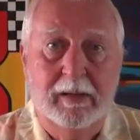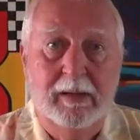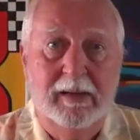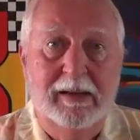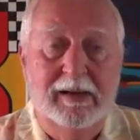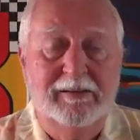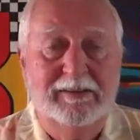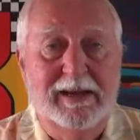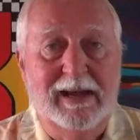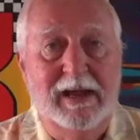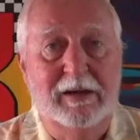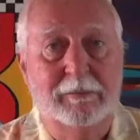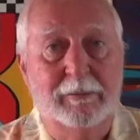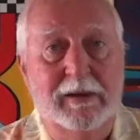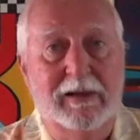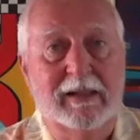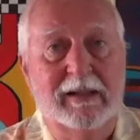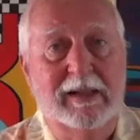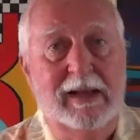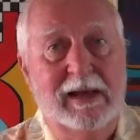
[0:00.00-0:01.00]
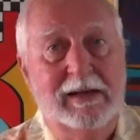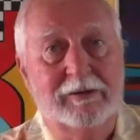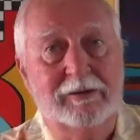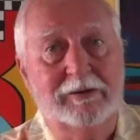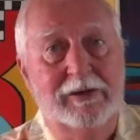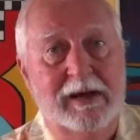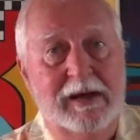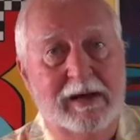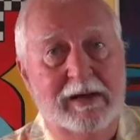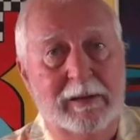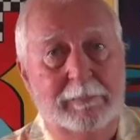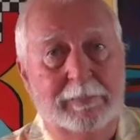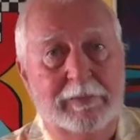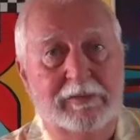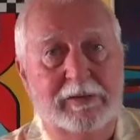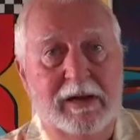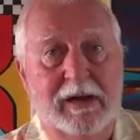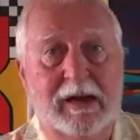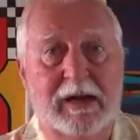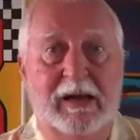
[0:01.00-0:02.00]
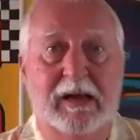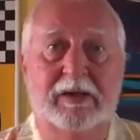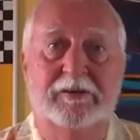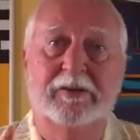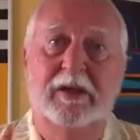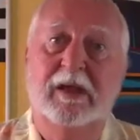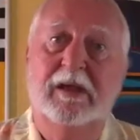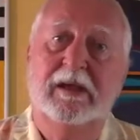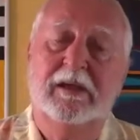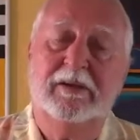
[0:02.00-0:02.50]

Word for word: He's had Regalado's hand up his ass,